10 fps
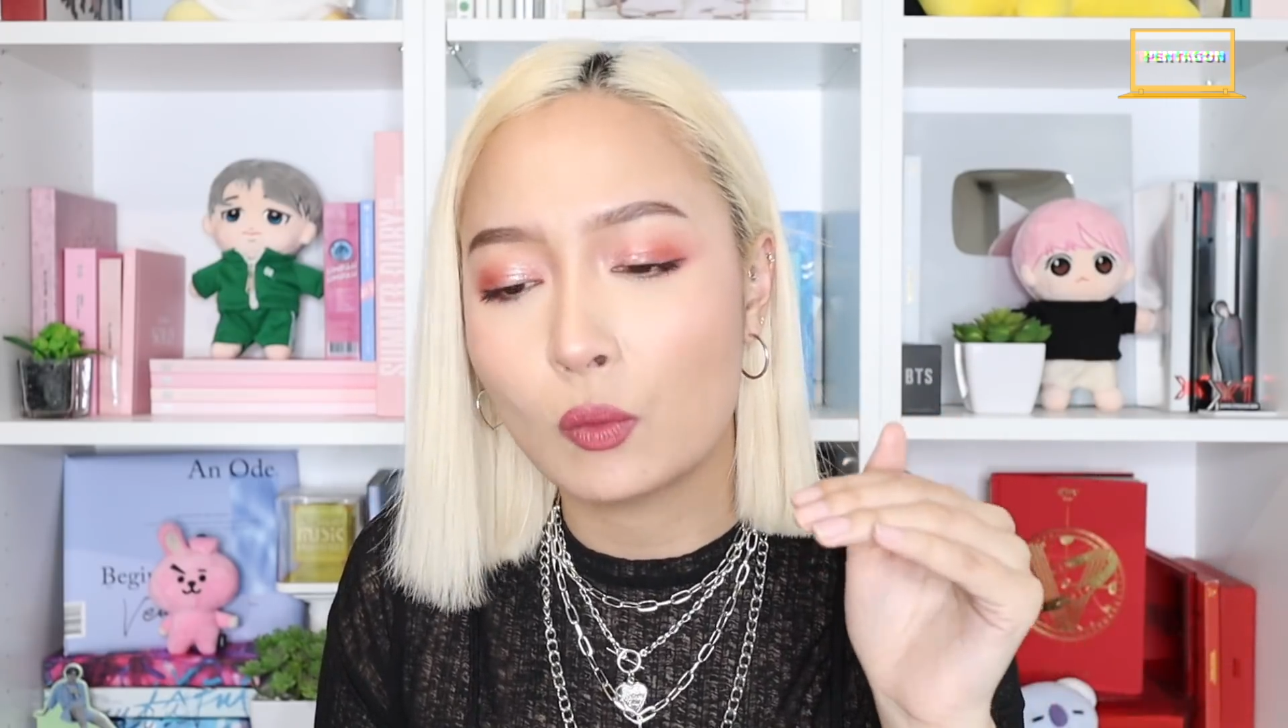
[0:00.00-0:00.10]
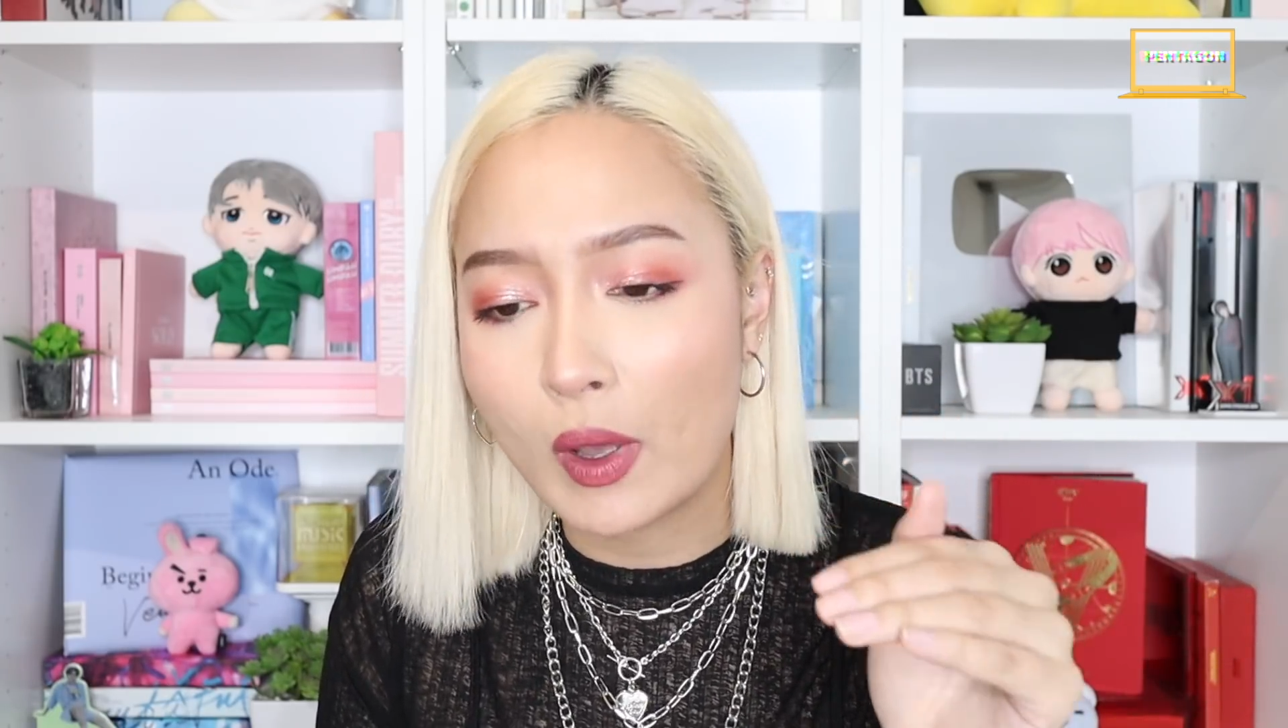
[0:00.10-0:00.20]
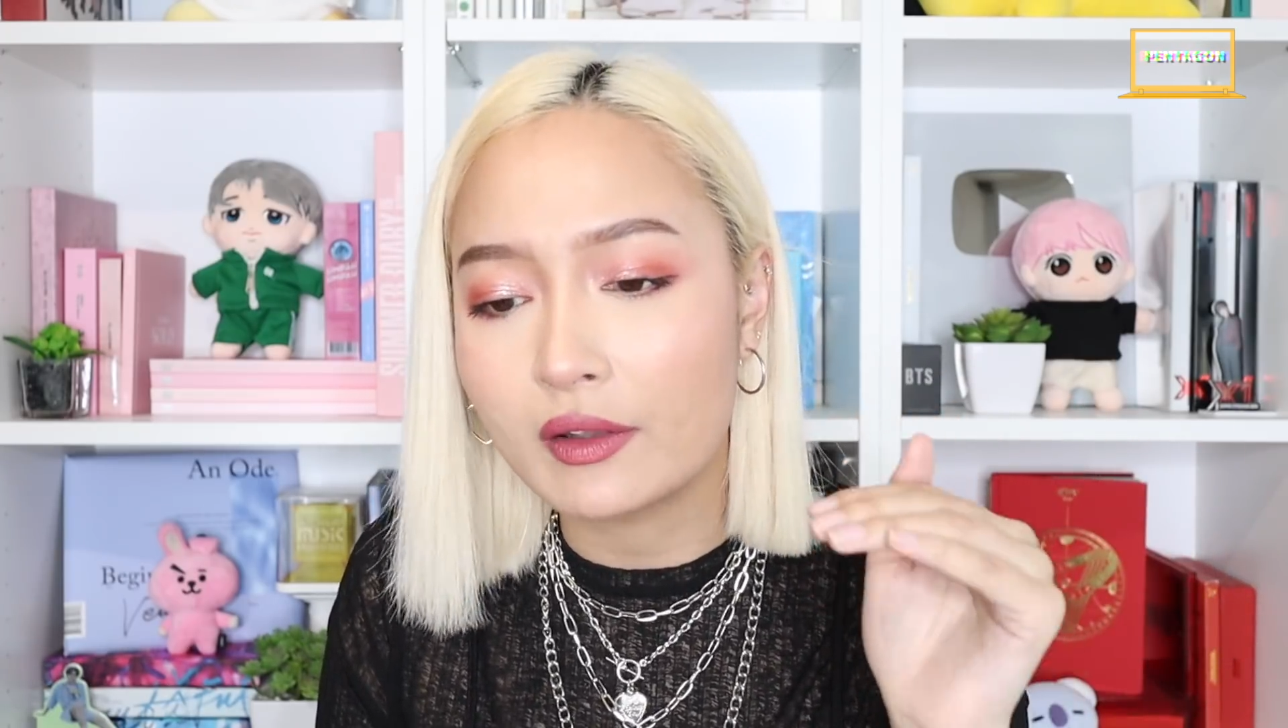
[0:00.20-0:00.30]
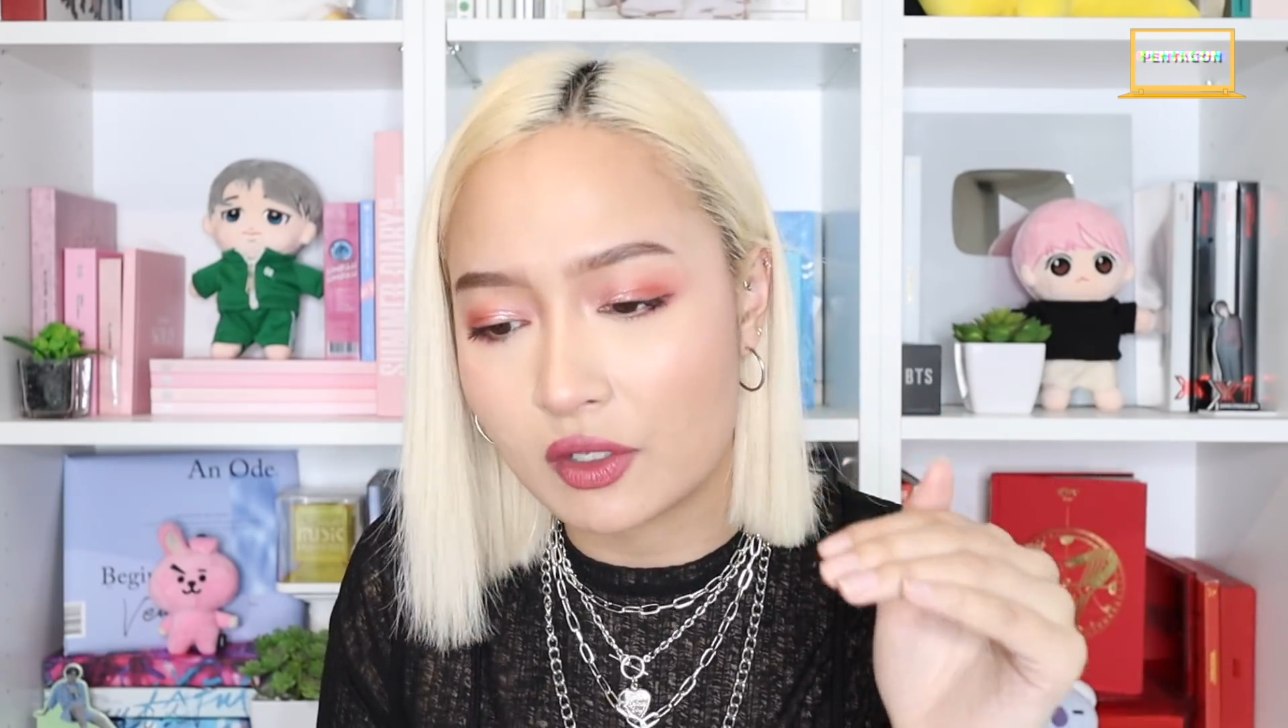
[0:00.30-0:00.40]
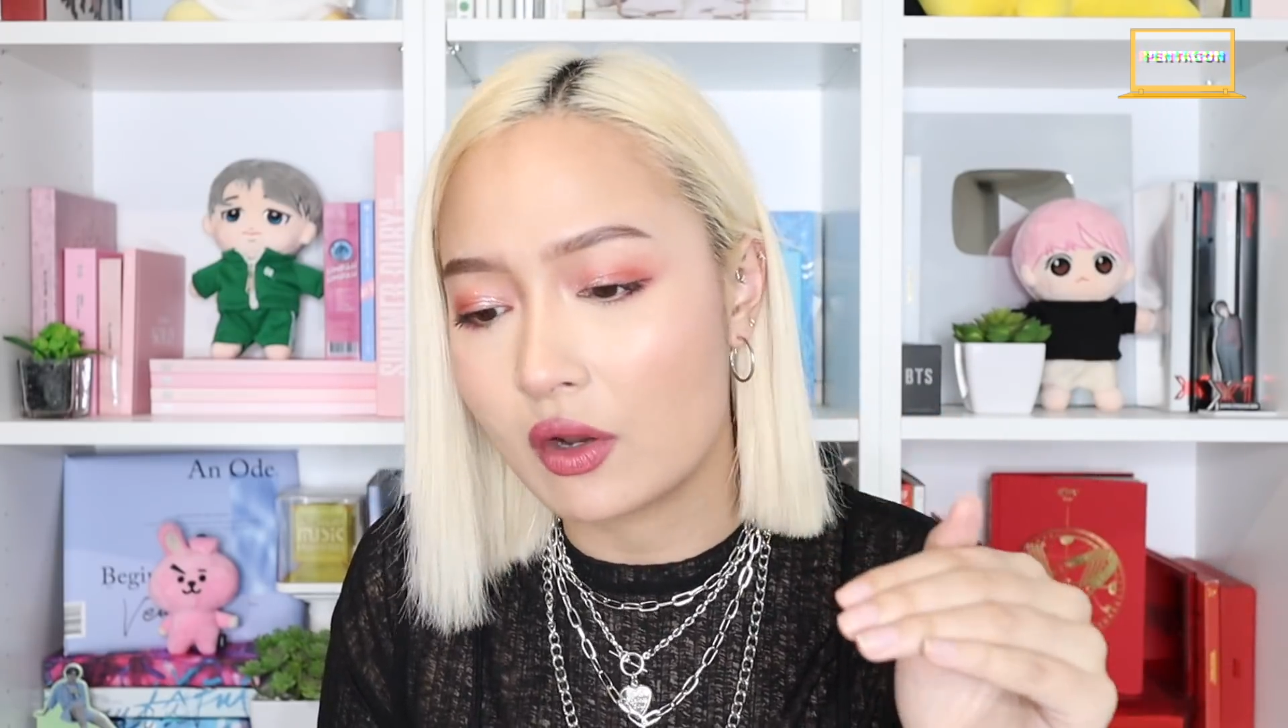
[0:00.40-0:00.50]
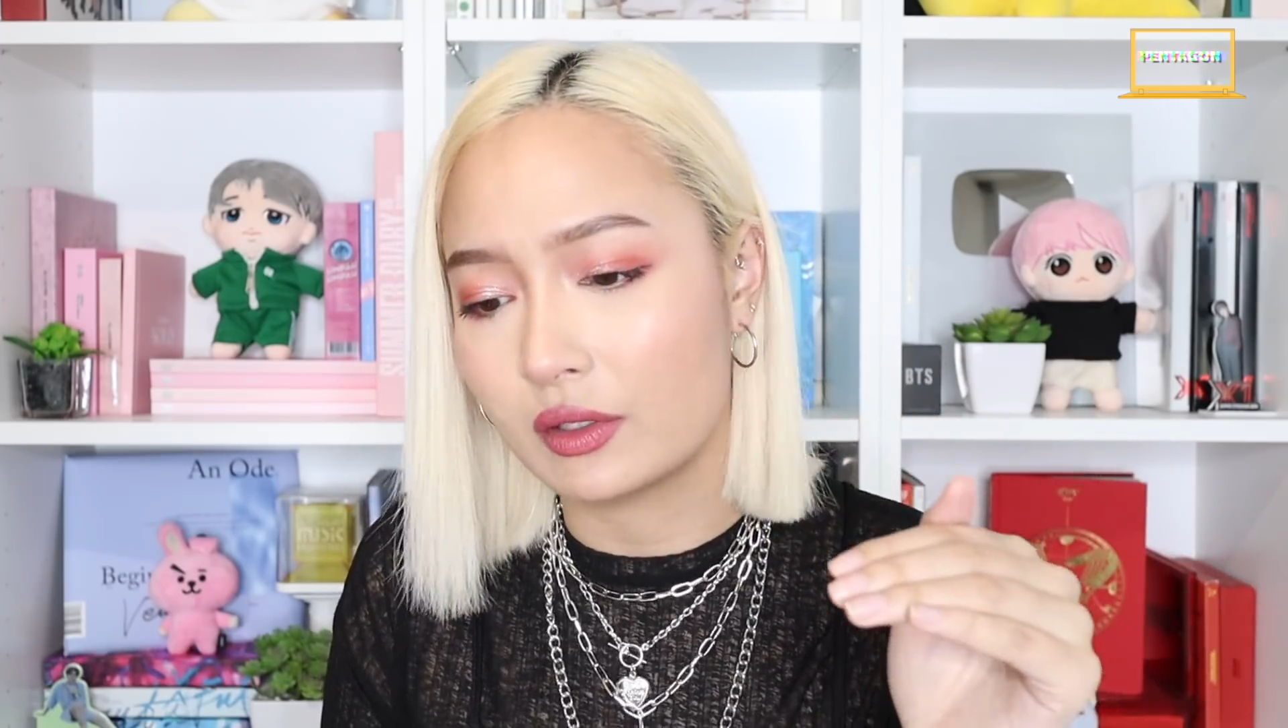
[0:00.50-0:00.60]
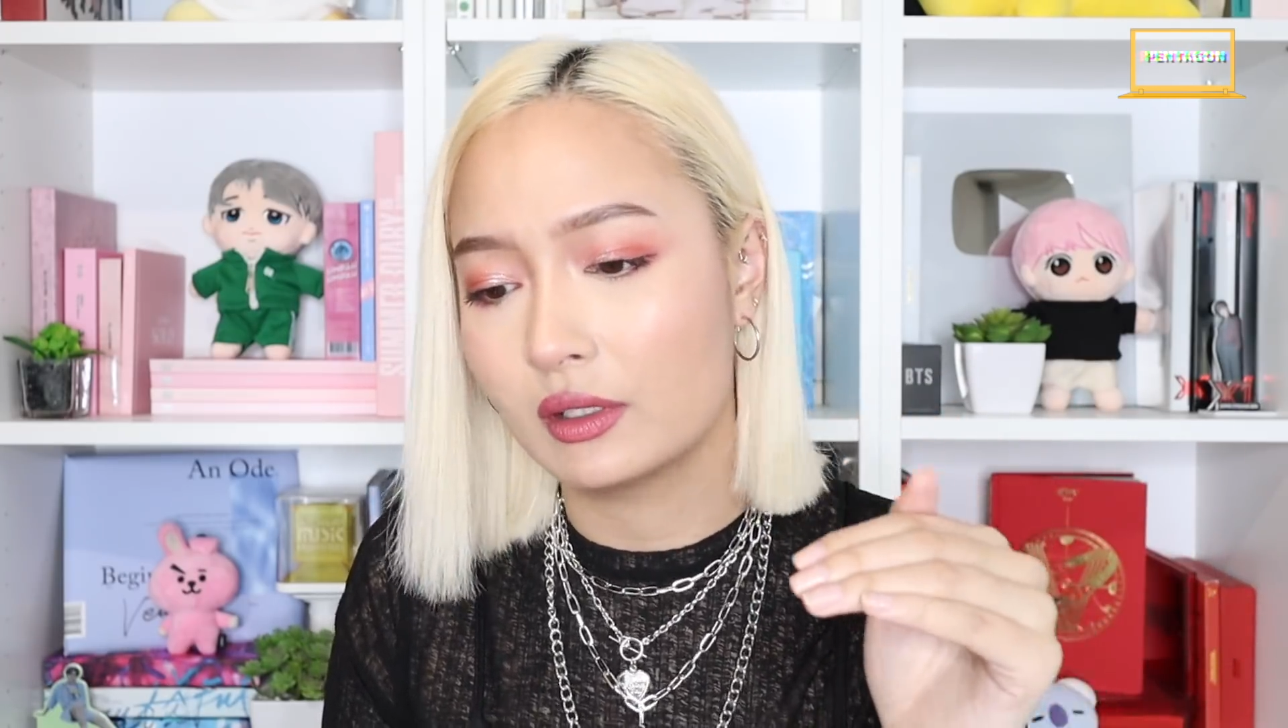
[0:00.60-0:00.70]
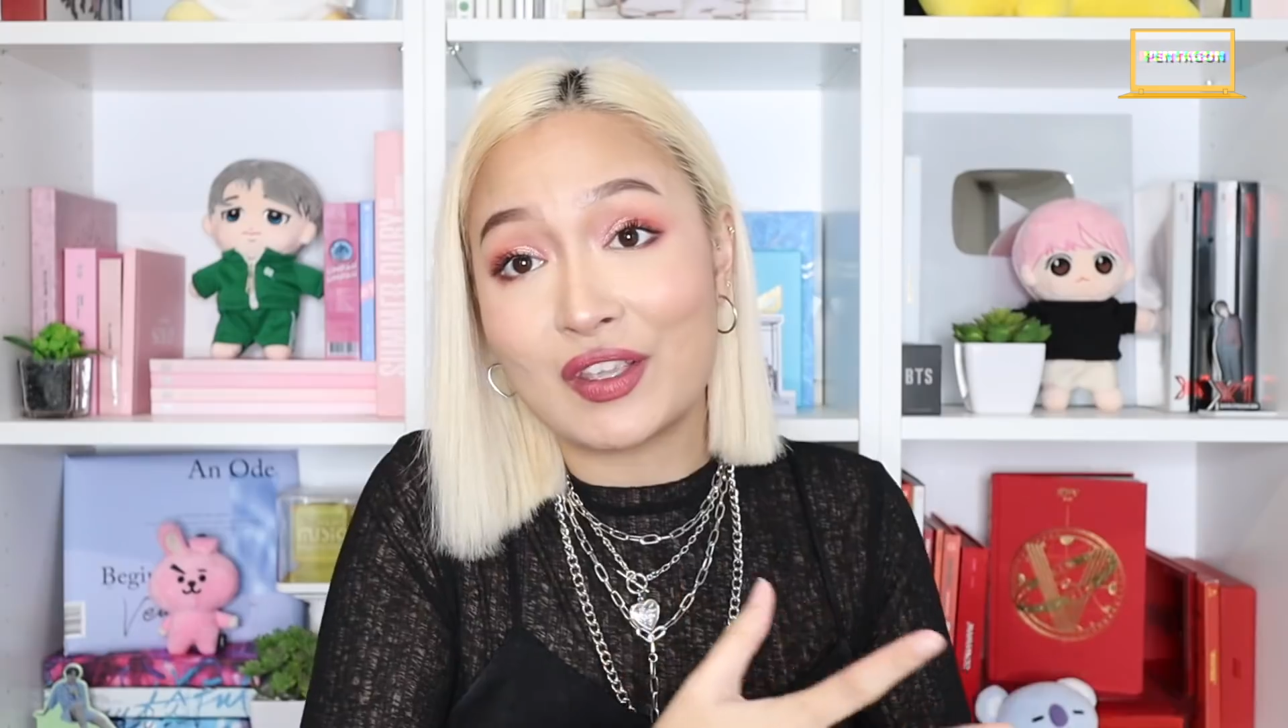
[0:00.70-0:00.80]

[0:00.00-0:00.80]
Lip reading: well done.